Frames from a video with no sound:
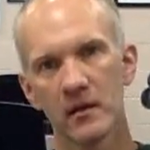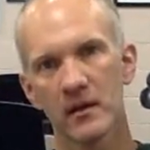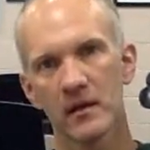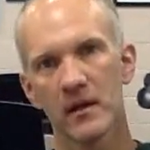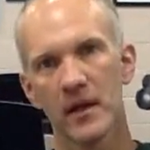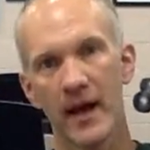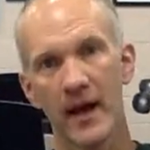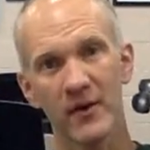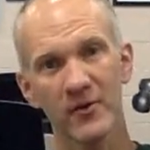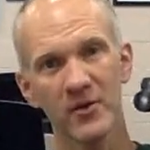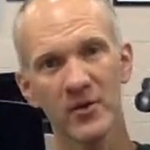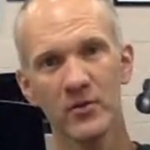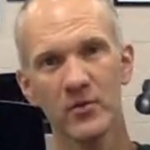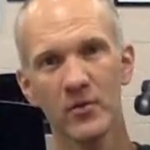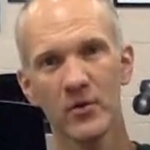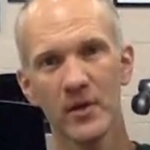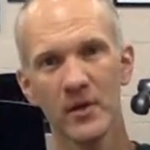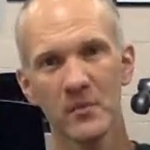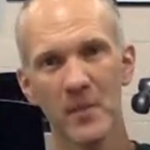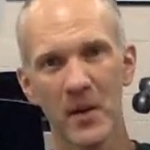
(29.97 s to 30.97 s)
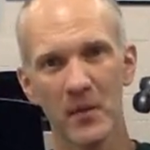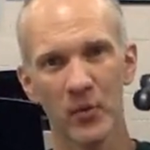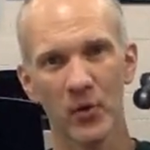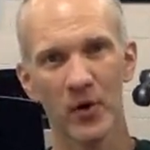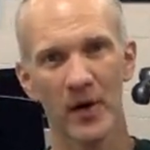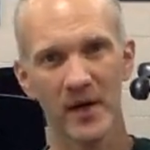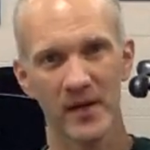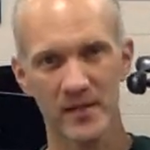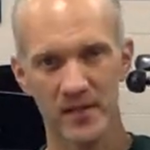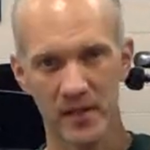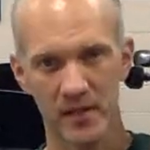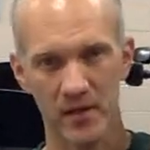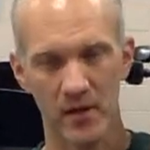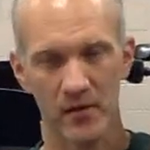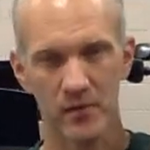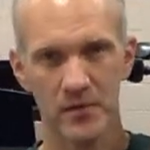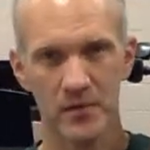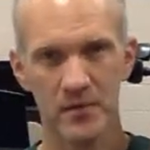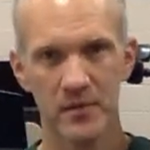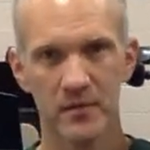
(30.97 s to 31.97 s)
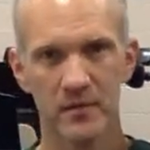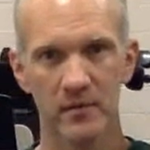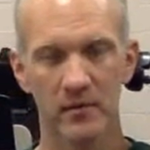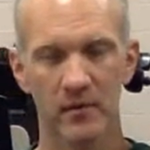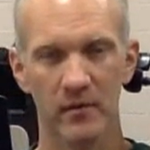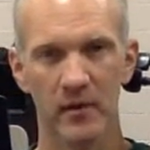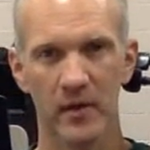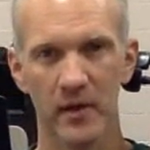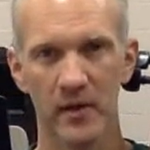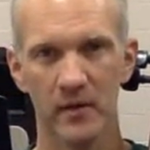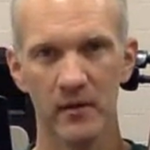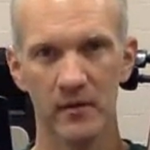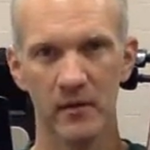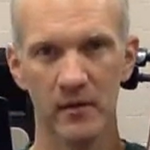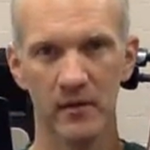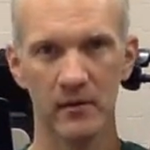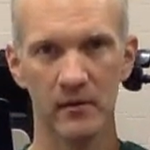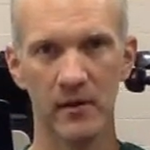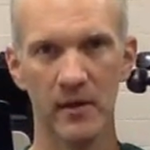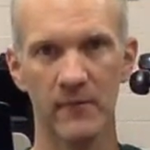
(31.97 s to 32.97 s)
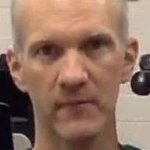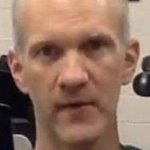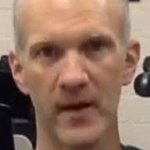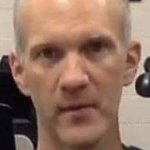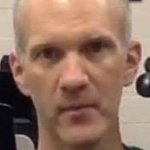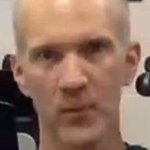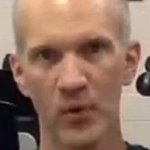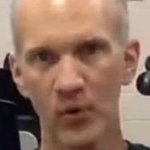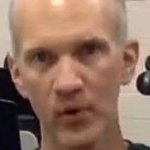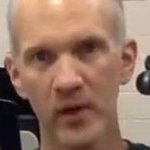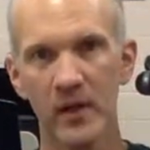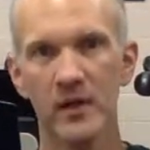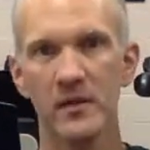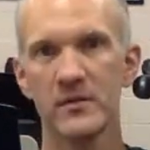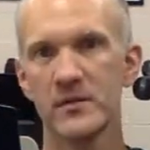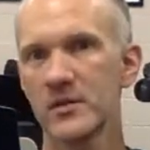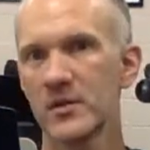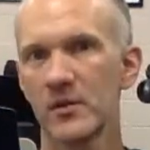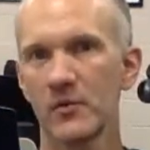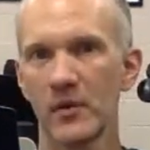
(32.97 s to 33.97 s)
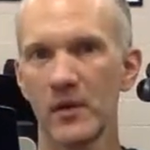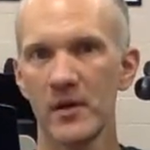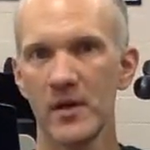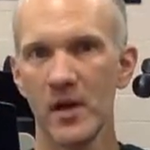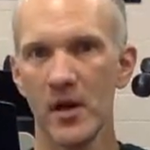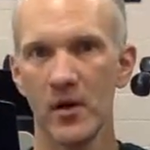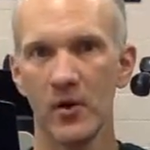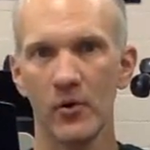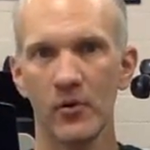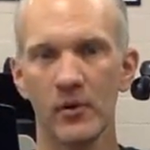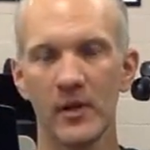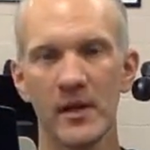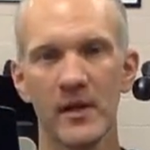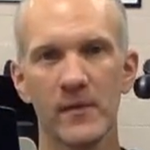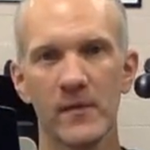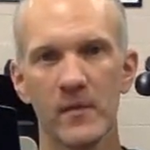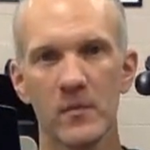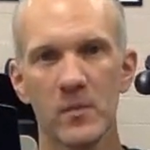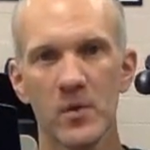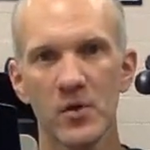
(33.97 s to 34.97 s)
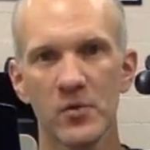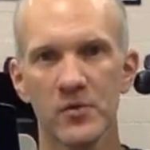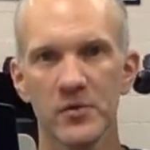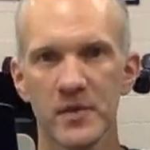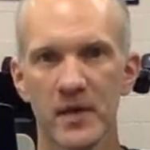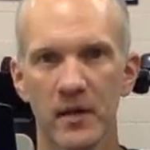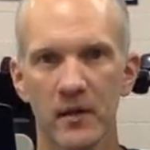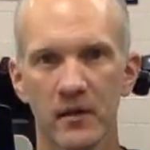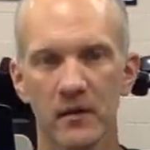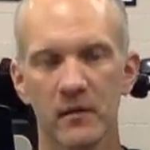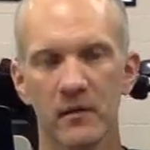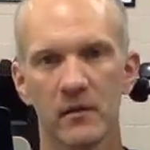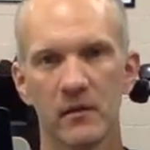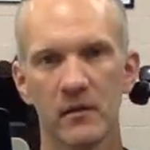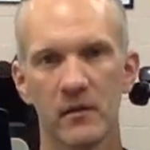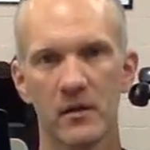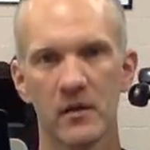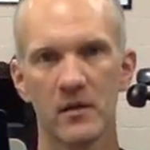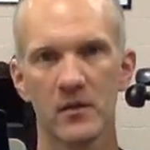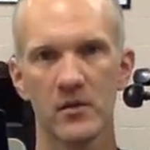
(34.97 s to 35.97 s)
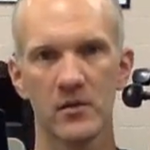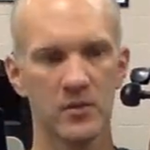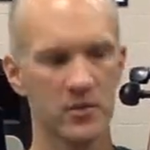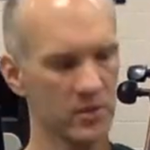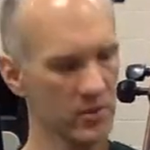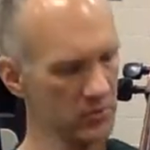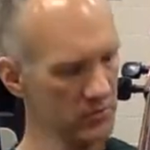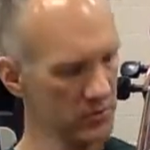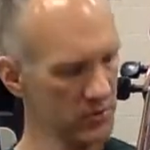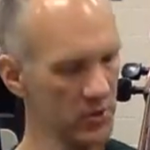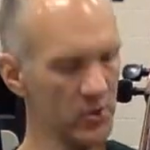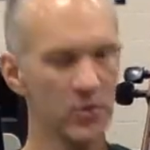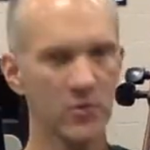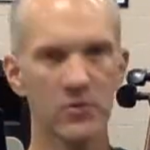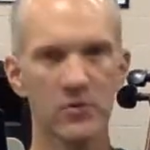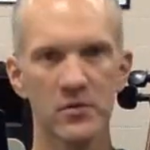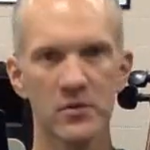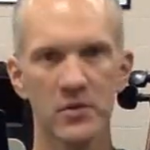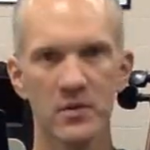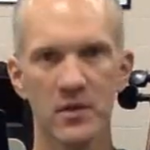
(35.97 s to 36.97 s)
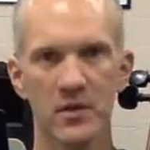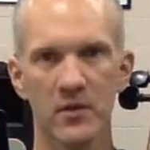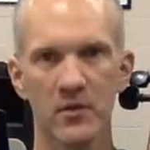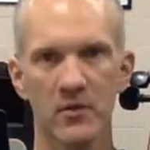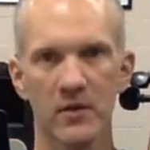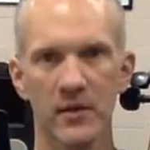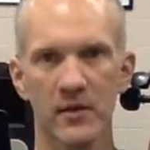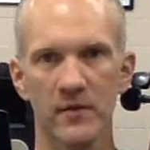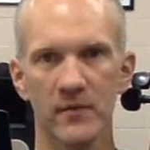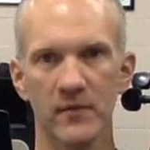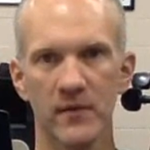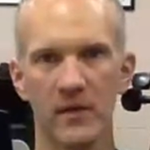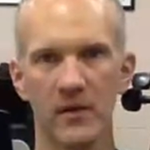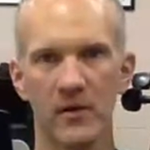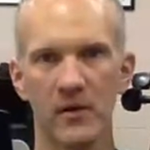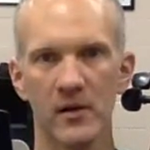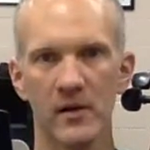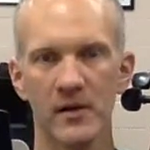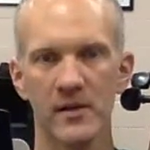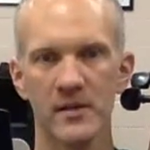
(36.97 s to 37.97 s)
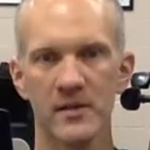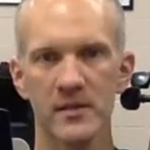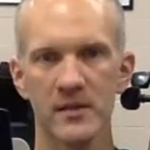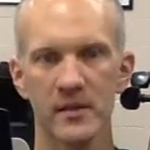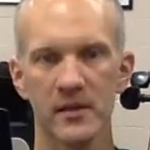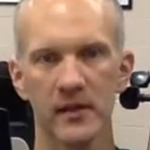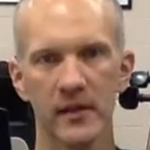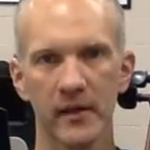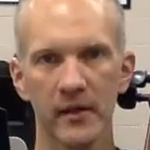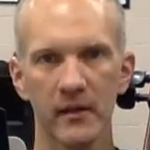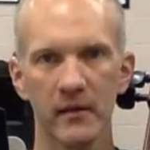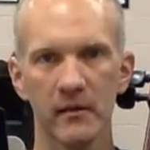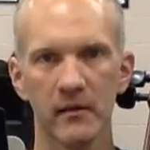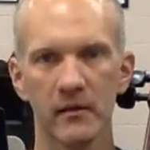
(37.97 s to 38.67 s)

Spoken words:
How are you doing memorizing those? Okay. If I pointed to a note in the music, could you choose the correct finger instantly?